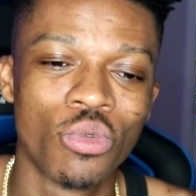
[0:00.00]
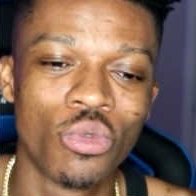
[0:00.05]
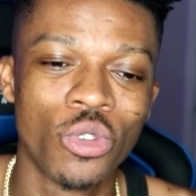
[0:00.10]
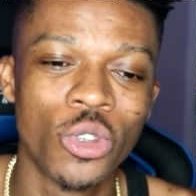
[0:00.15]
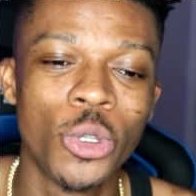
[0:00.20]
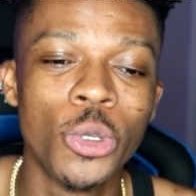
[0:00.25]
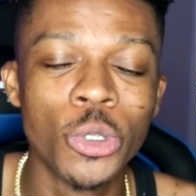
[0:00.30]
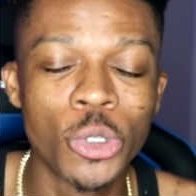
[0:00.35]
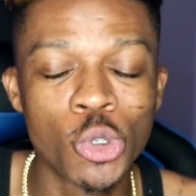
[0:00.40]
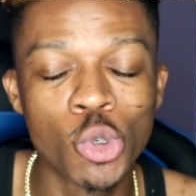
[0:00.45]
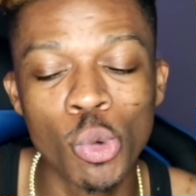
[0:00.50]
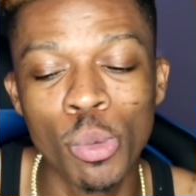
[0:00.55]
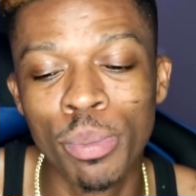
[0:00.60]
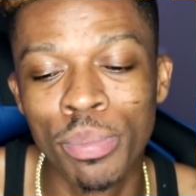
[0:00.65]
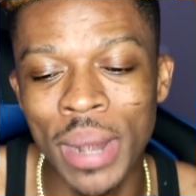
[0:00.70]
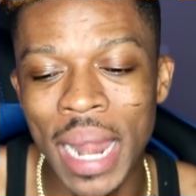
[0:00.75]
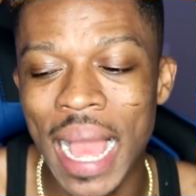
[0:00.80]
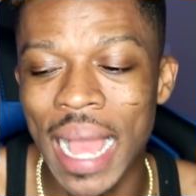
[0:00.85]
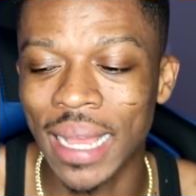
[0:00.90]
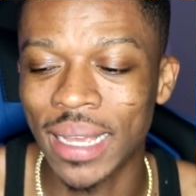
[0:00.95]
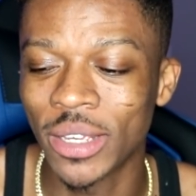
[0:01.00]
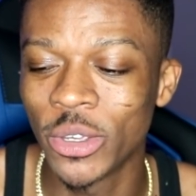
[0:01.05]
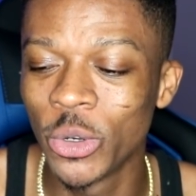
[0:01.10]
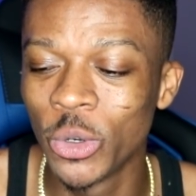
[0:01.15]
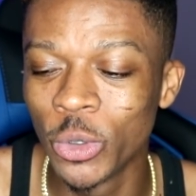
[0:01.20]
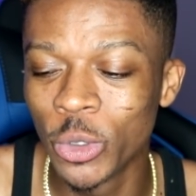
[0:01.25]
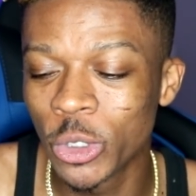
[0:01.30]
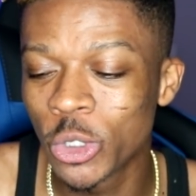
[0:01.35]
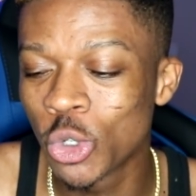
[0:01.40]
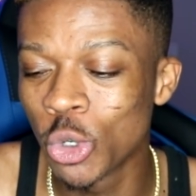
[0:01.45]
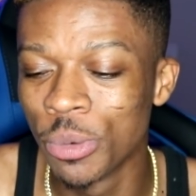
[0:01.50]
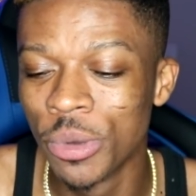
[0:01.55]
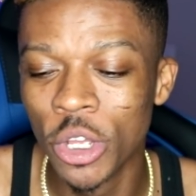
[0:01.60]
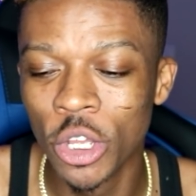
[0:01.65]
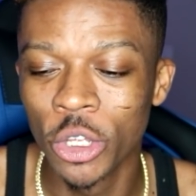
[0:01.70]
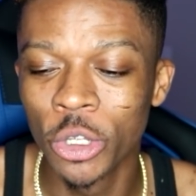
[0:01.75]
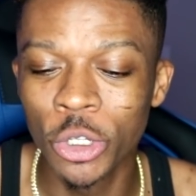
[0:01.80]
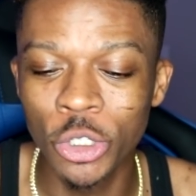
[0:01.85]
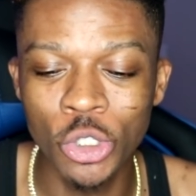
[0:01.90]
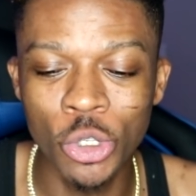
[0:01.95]
YouTube plaque. You know, YouTube,
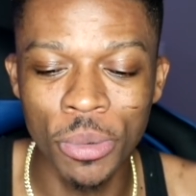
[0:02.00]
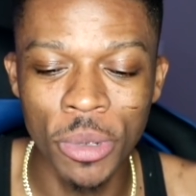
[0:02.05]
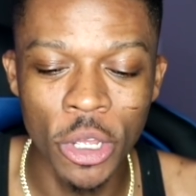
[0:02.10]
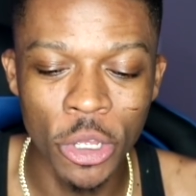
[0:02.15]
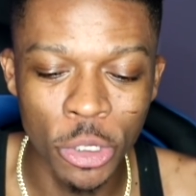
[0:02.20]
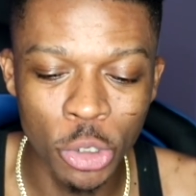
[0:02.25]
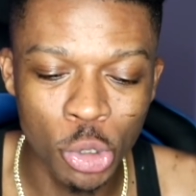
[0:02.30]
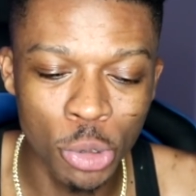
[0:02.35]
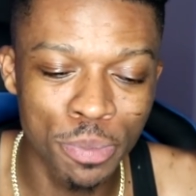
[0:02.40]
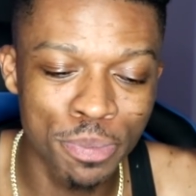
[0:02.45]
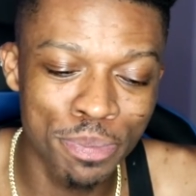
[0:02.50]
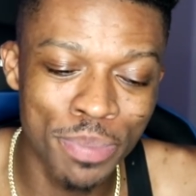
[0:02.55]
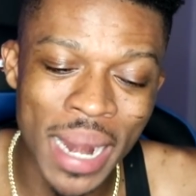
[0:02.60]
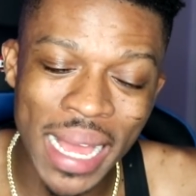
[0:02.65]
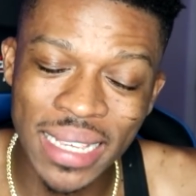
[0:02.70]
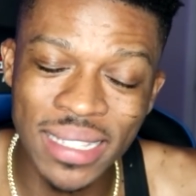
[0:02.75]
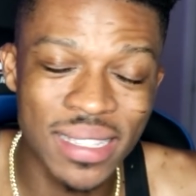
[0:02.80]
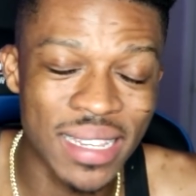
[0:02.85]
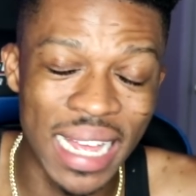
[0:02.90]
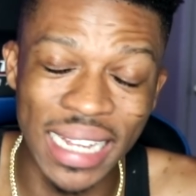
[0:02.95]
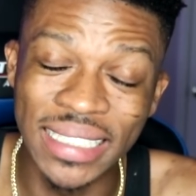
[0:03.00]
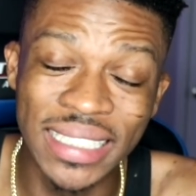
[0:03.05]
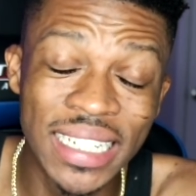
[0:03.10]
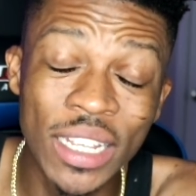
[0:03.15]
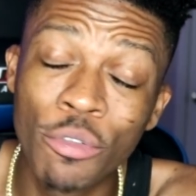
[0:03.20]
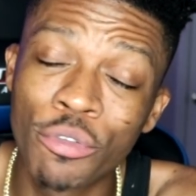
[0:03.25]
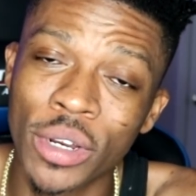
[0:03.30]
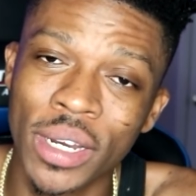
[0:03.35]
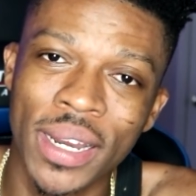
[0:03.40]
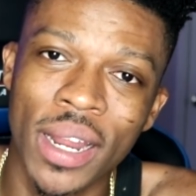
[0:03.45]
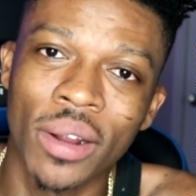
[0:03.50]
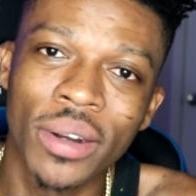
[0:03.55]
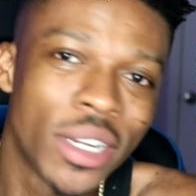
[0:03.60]
YouTube, YouTube plaques are different now.